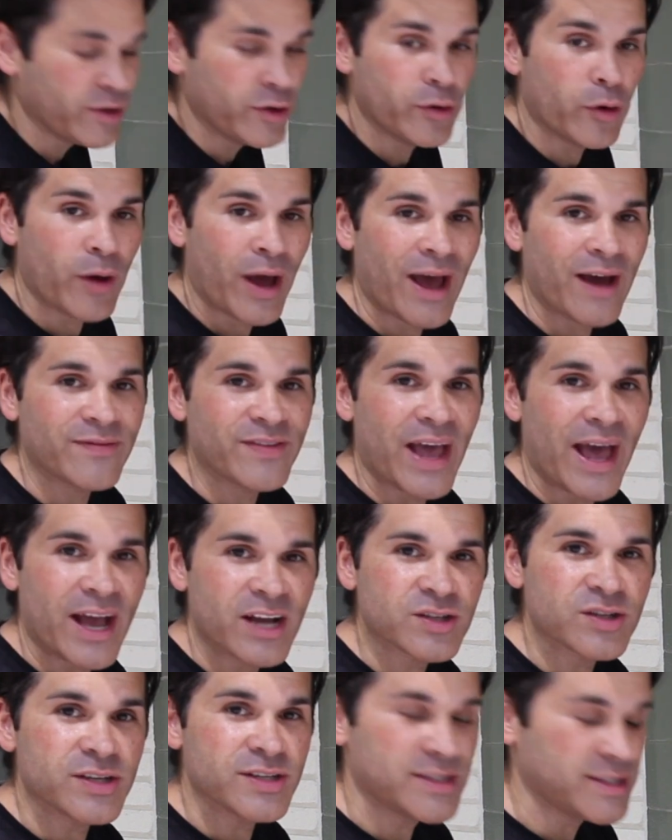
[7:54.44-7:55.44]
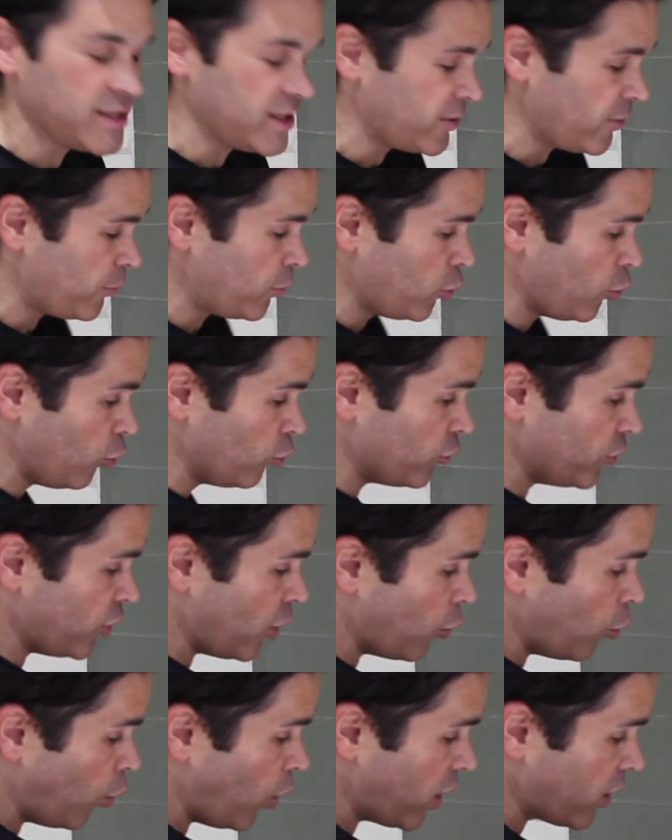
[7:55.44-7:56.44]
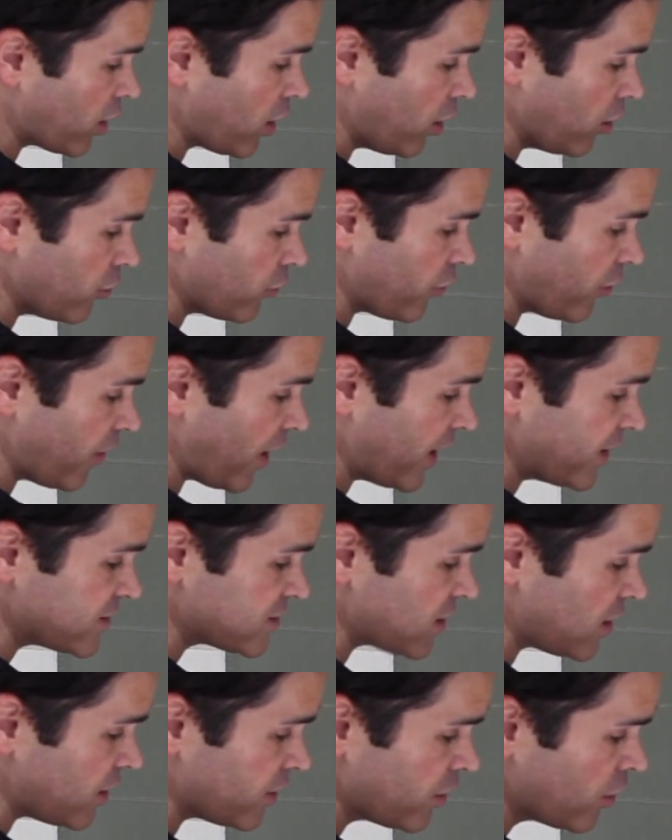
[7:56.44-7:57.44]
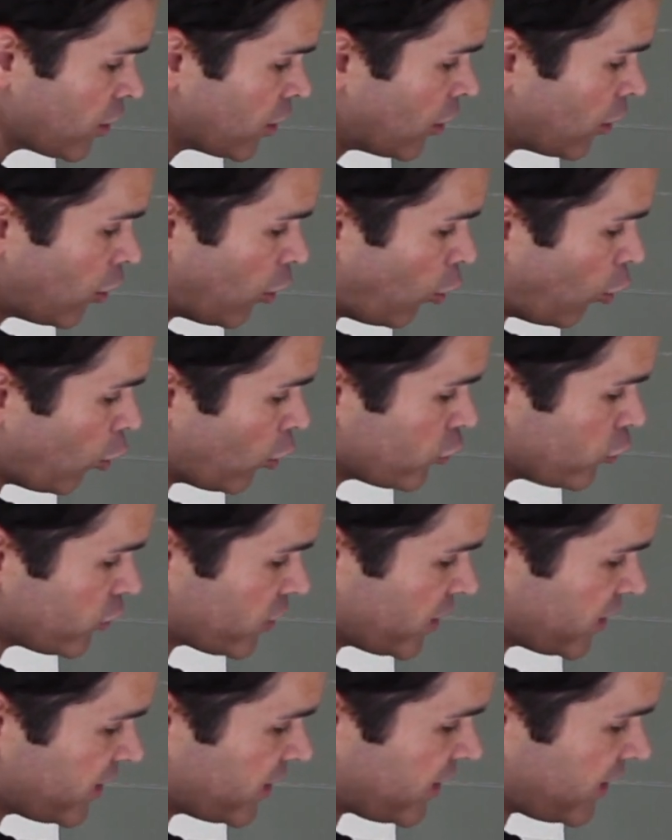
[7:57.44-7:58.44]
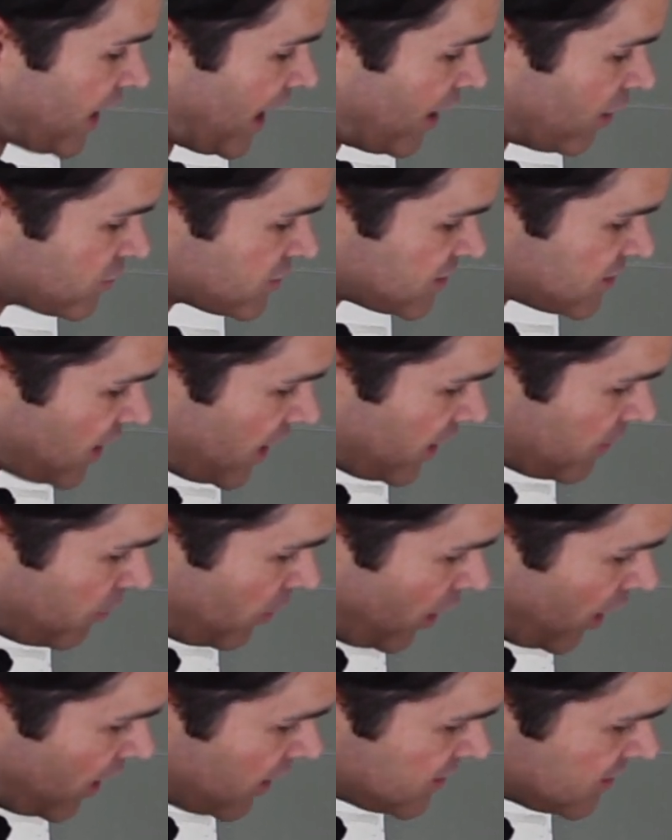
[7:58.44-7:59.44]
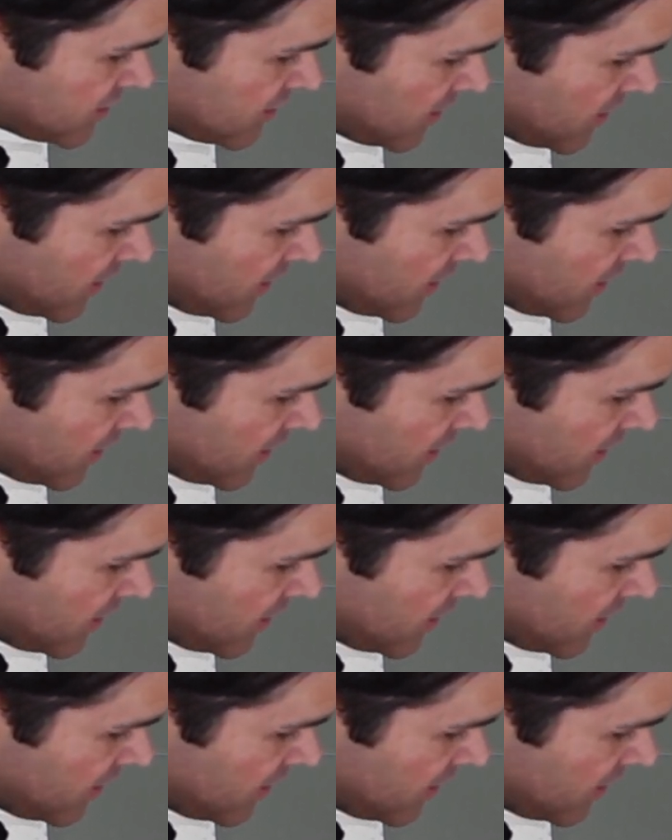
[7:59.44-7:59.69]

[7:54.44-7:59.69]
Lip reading: you don't have to actually see the pool to know what color the light is on, or you can get an outside box